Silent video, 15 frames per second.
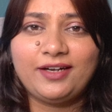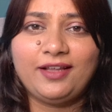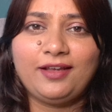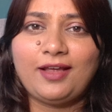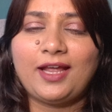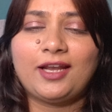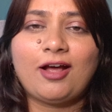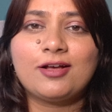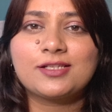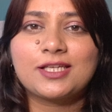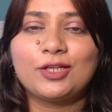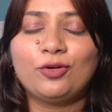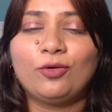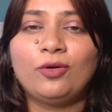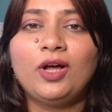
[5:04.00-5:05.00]
day and ask,
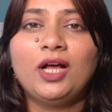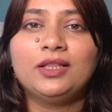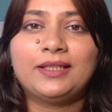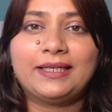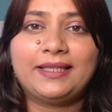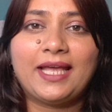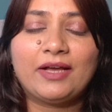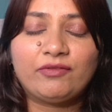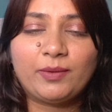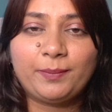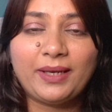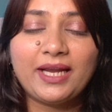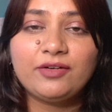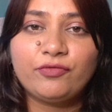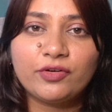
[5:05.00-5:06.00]
you know, that they have
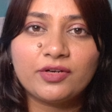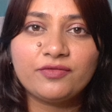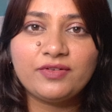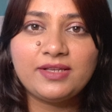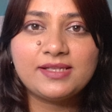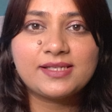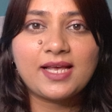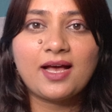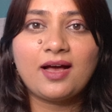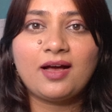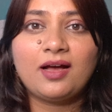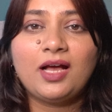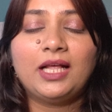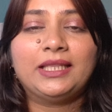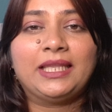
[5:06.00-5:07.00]
applied for a
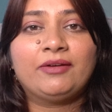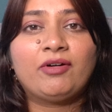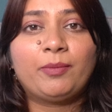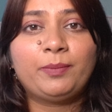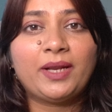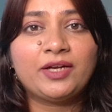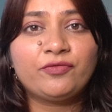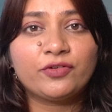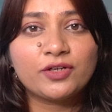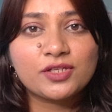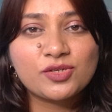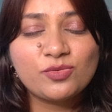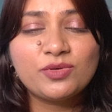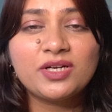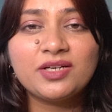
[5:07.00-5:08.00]
visa, they've applied for a
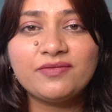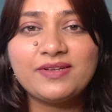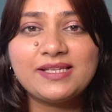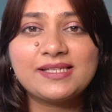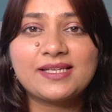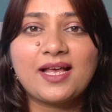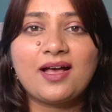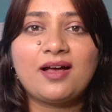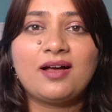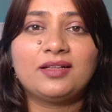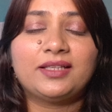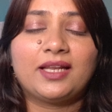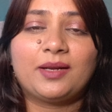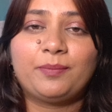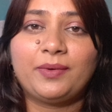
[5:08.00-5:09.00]
student visa,
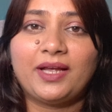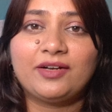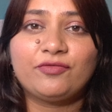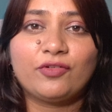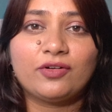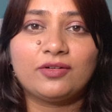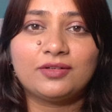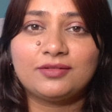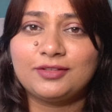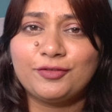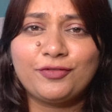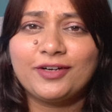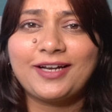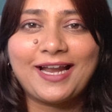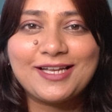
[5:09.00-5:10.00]
they've applied for
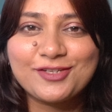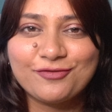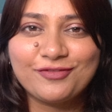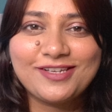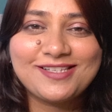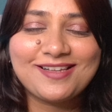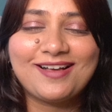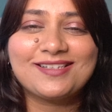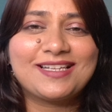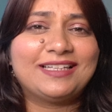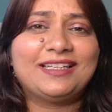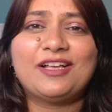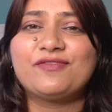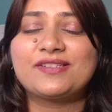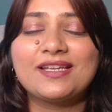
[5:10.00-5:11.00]
different kinds of visas
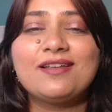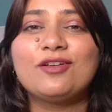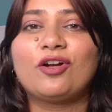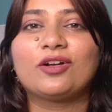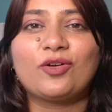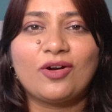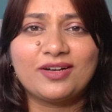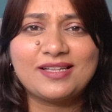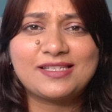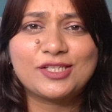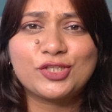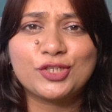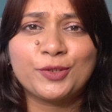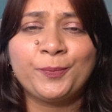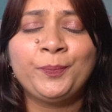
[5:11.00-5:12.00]
and they have still not got
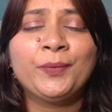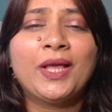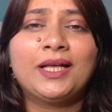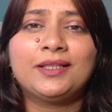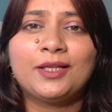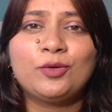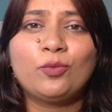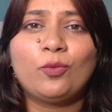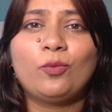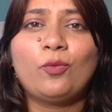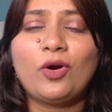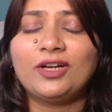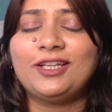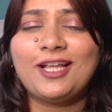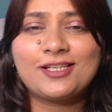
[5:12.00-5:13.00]
decision, and
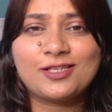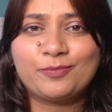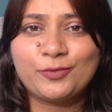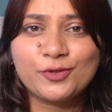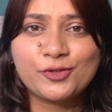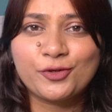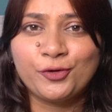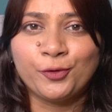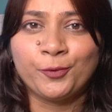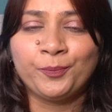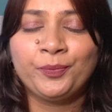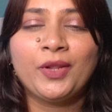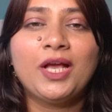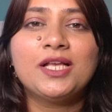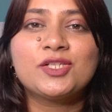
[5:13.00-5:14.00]
what they're supposed to do.
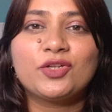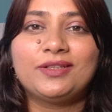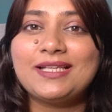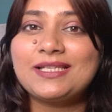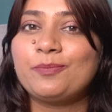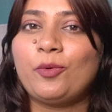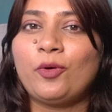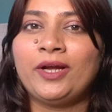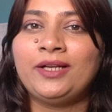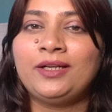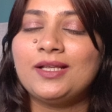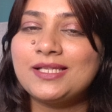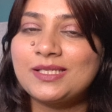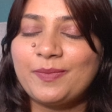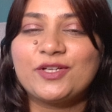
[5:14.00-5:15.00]
So this
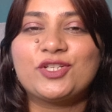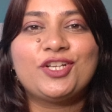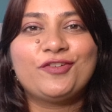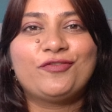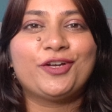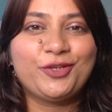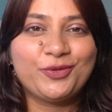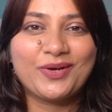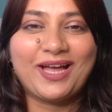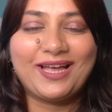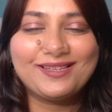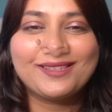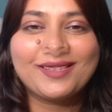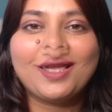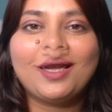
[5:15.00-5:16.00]
point, especially for you
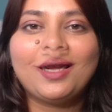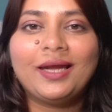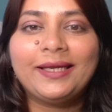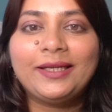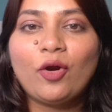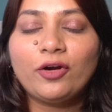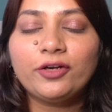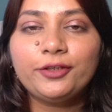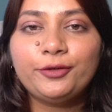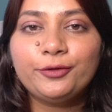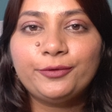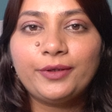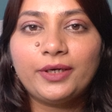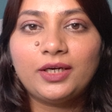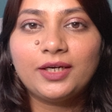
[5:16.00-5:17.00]
guys, uh, in order
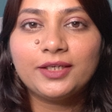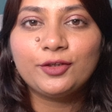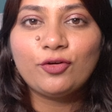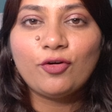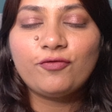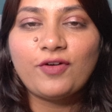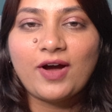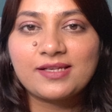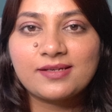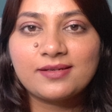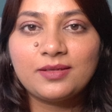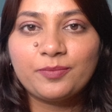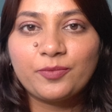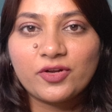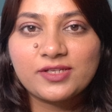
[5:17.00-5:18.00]
to, uh, you know,
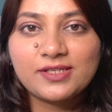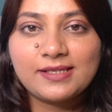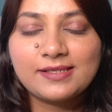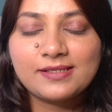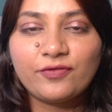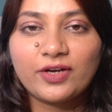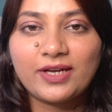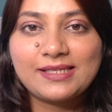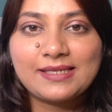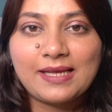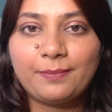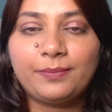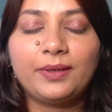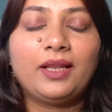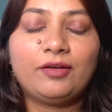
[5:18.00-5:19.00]
fasten the process, for
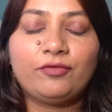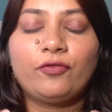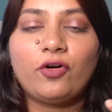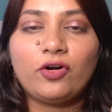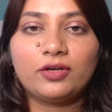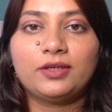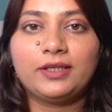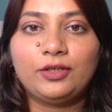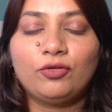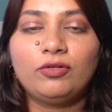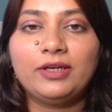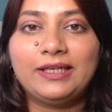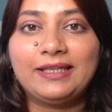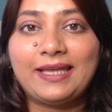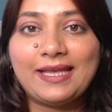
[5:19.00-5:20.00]
example, for, you know,
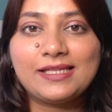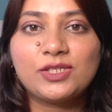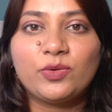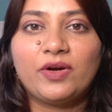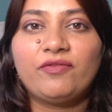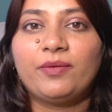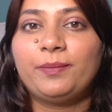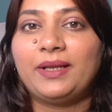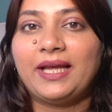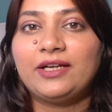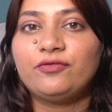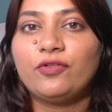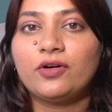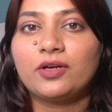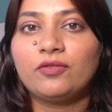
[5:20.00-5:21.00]
in case you have
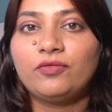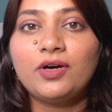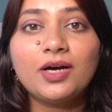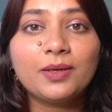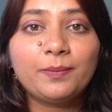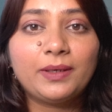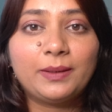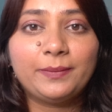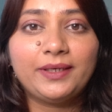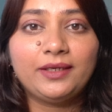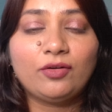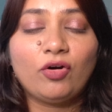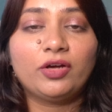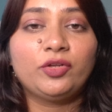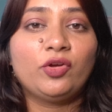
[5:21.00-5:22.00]
applied for a work
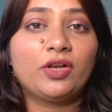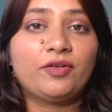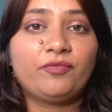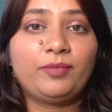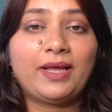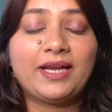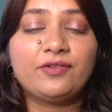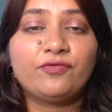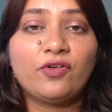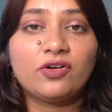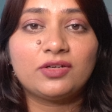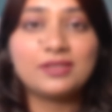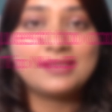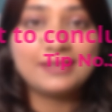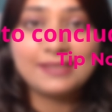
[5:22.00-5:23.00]
permit or you're applied for
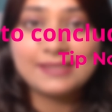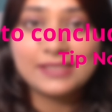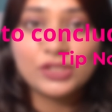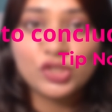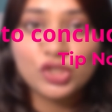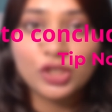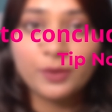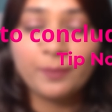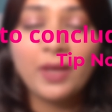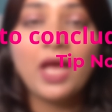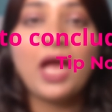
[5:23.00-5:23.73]
a citizenship